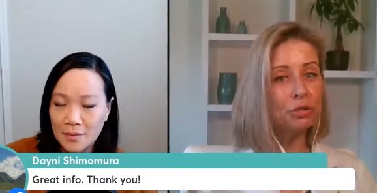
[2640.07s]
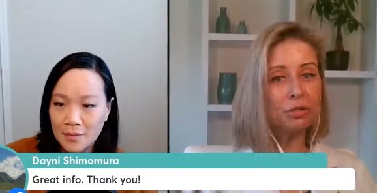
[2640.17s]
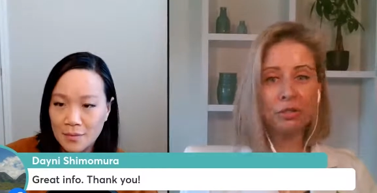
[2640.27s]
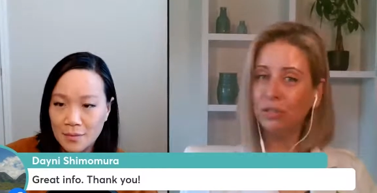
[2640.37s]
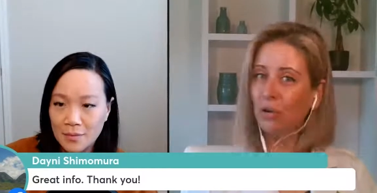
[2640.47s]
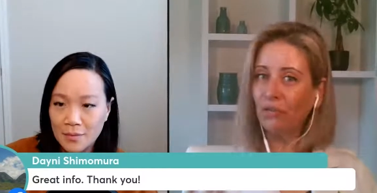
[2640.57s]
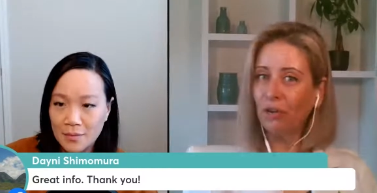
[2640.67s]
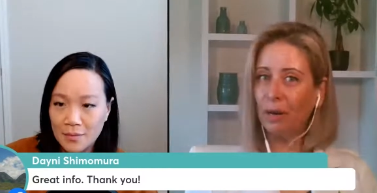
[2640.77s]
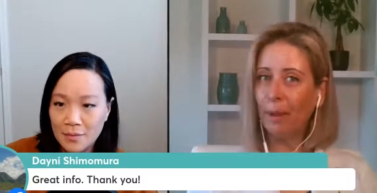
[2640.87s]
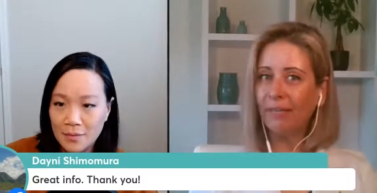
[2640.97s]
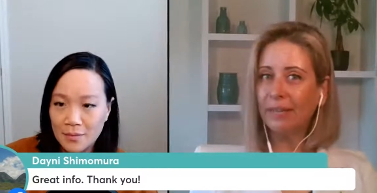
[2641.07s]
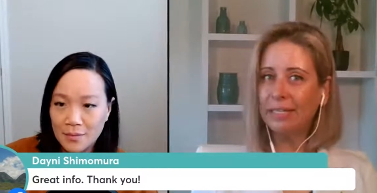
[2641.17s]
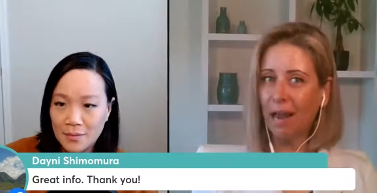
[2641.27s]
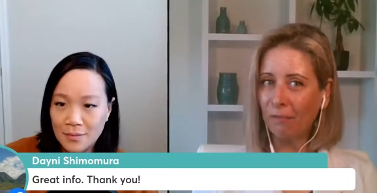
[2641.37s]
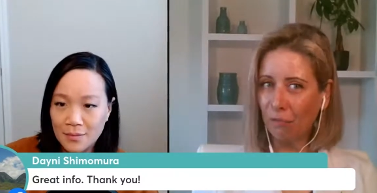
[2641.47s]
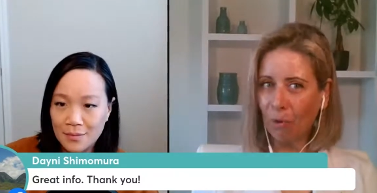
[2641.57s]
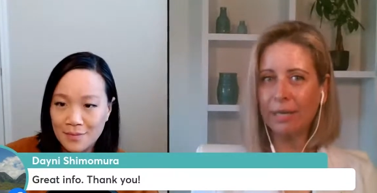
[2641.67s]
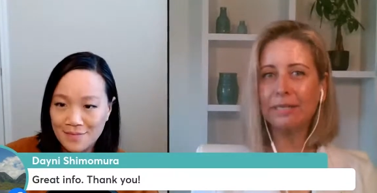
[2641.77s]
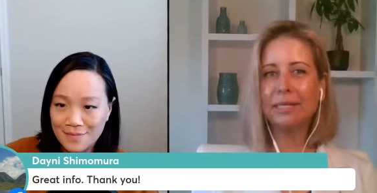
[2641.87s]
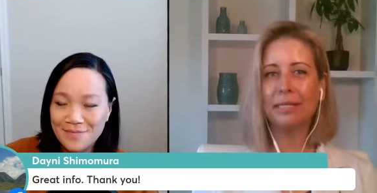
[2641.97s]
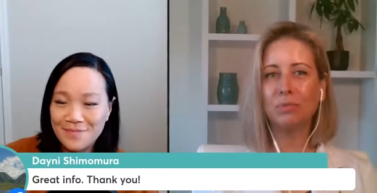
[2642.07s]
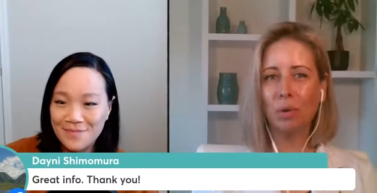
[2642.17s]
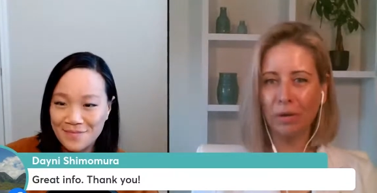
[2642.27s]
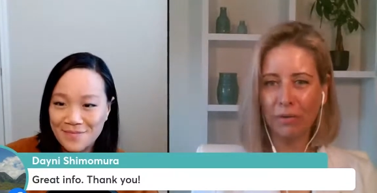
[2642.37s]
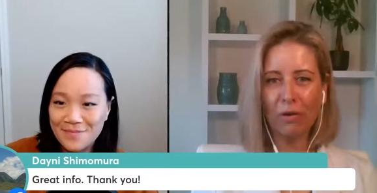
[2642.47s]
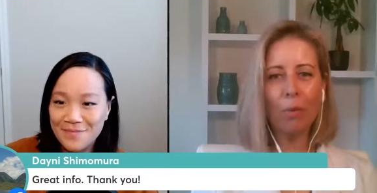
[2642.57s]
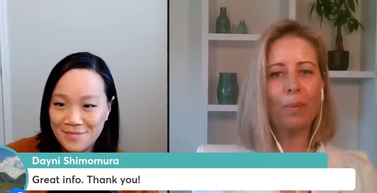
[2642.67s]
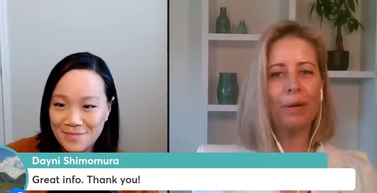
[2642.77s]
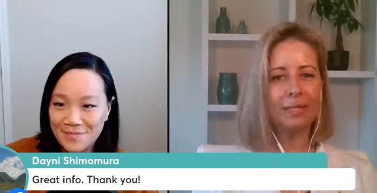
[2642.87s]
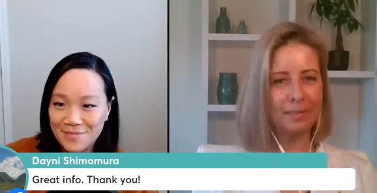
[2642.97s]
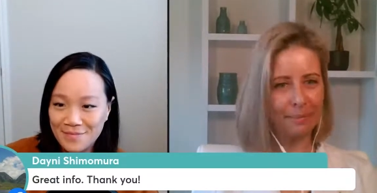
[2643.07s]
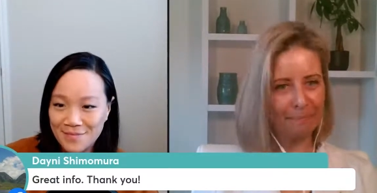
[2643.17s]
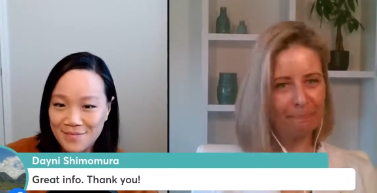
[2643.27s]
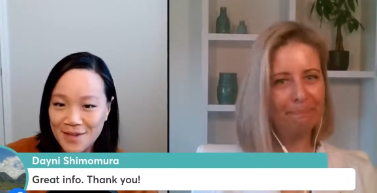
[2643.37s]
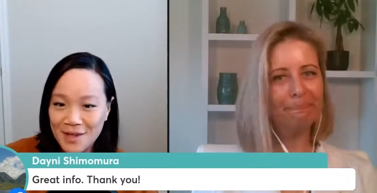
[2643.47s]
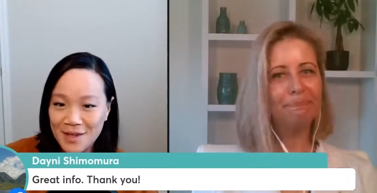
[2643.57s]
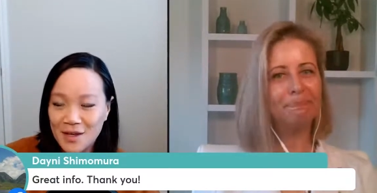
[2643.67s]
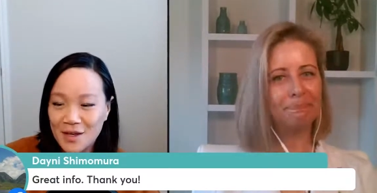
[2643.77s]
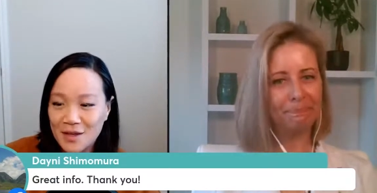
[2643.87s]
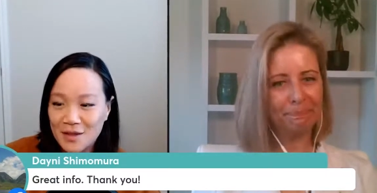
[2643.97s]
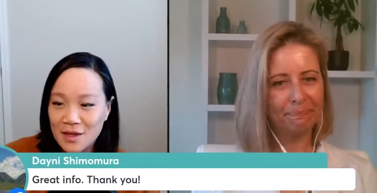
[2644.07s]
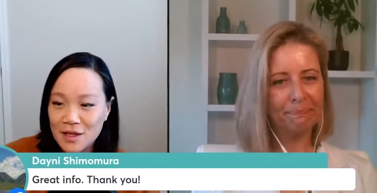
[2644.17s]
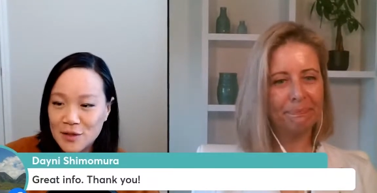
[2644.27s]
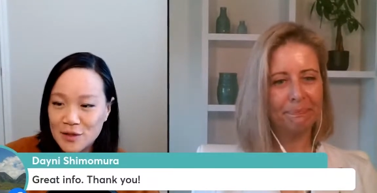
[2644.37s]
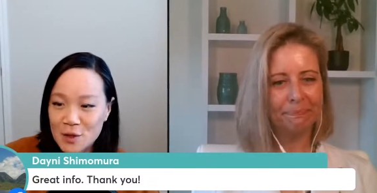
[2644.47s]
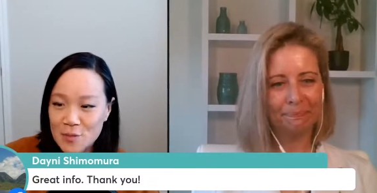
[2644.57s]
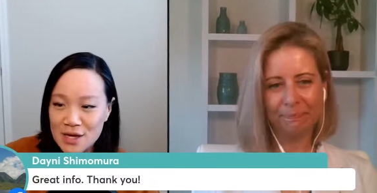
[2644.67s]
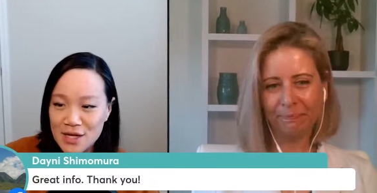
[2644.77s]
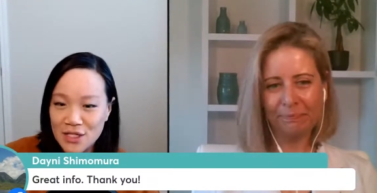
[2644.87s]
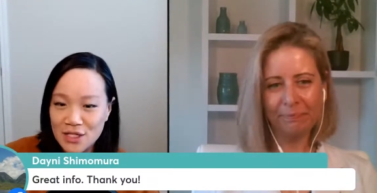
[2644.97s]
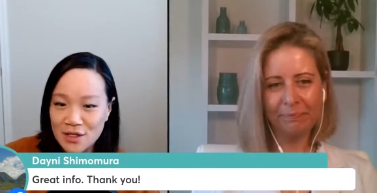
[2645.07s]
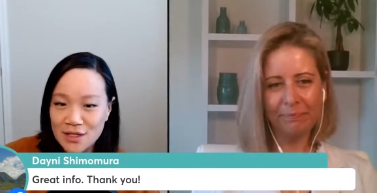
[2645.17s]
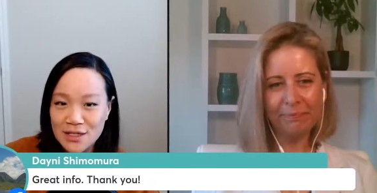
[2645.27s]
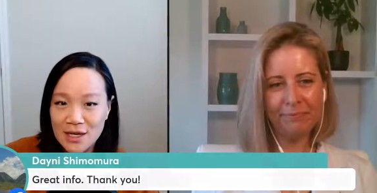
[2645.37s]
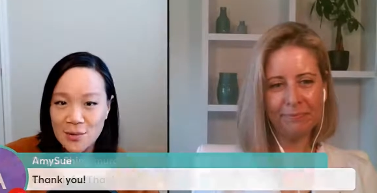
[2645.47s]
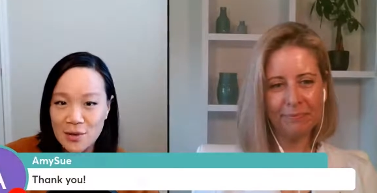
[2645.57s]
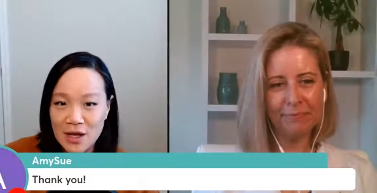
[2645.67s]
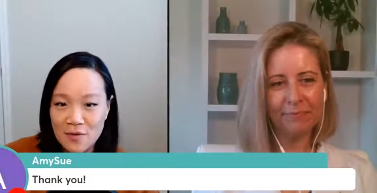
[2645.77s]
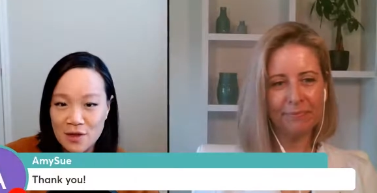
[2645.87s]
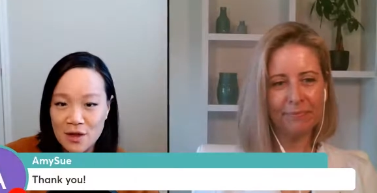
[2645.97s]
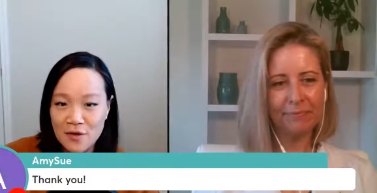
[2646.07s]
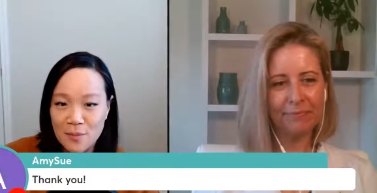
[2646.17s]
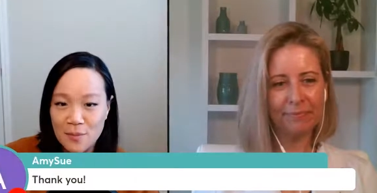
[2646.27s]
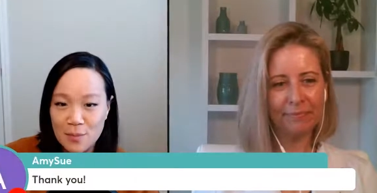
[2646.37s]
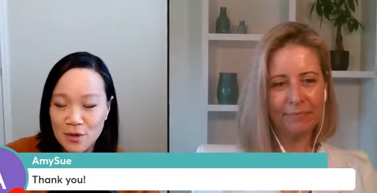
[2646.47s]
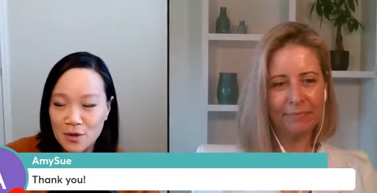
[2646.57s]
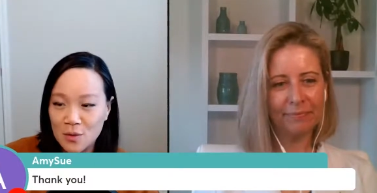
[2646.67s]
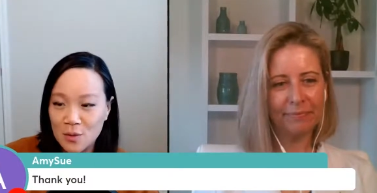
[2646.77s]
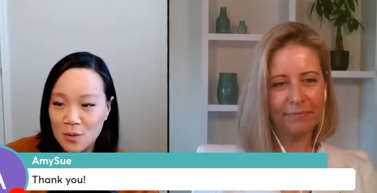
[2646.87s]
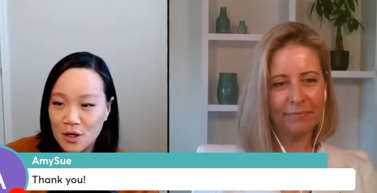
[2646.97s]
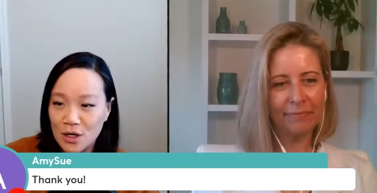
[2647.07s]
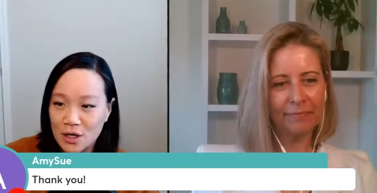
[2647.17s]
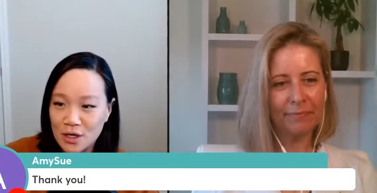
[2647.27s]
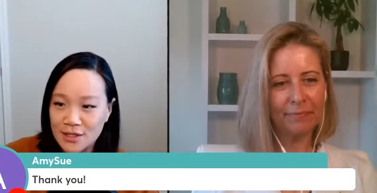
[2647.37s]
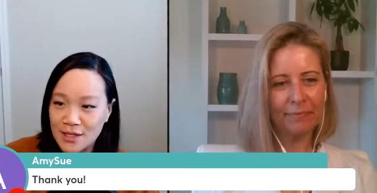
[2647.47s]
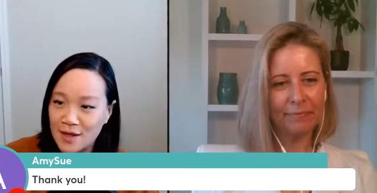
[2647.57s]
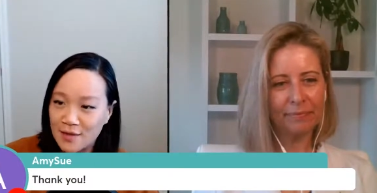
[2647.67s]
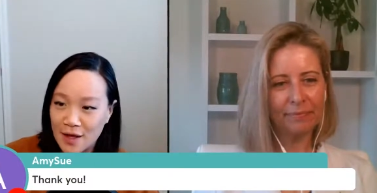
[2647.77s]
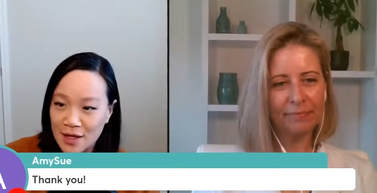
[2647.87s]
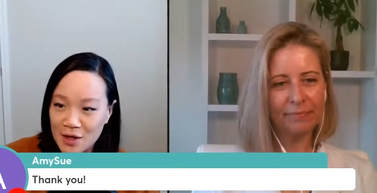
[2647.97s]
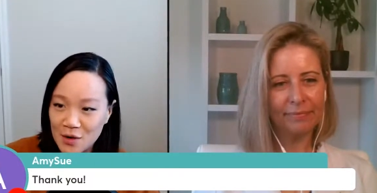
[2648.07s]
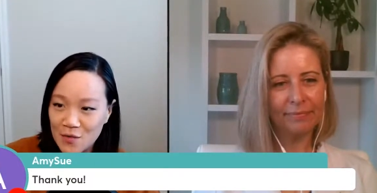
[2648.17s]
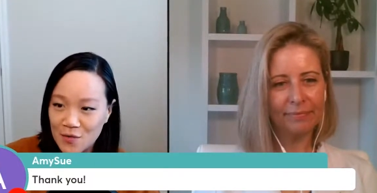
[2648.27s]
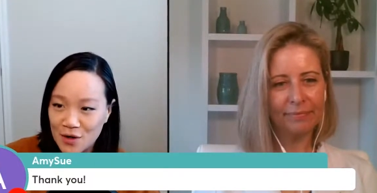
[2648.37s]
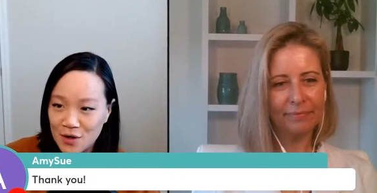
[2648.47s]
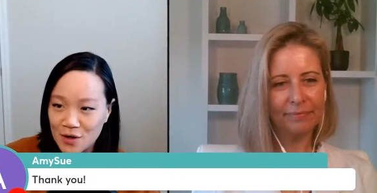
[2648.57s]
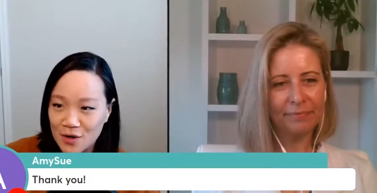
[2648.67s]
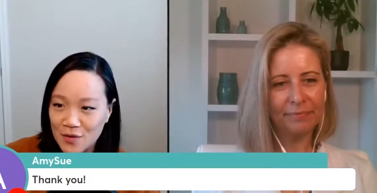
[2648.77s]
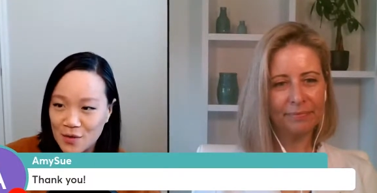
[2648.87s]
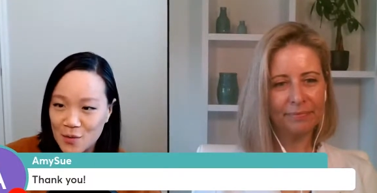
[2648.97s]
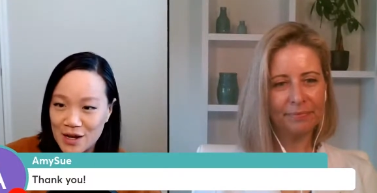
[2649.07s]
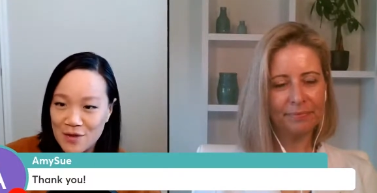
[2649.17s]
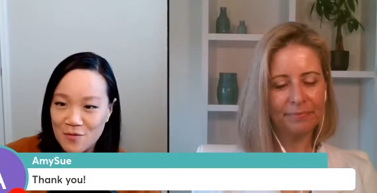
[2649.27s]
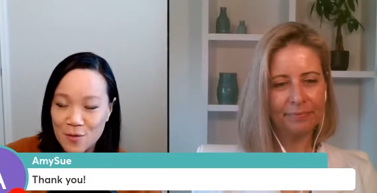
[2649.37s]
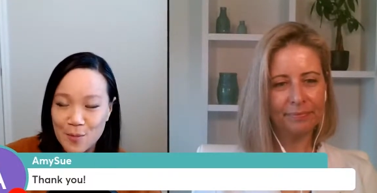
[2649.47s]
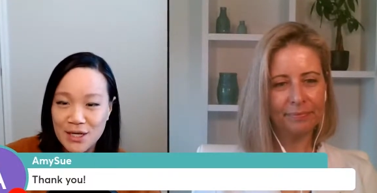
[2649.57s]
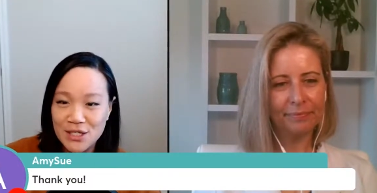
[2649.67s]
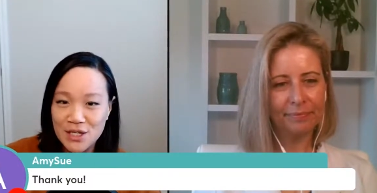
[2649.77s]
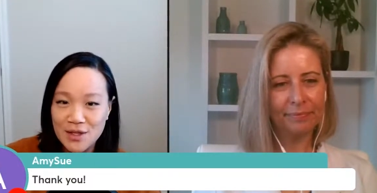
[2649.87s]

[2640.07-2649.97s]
Speaker 1: Just, just don't forget about the Staph aureus as one of the culprits.
Speaker 2: Thank you so much. It looks like we have a lot of people who are saying thank you for the great information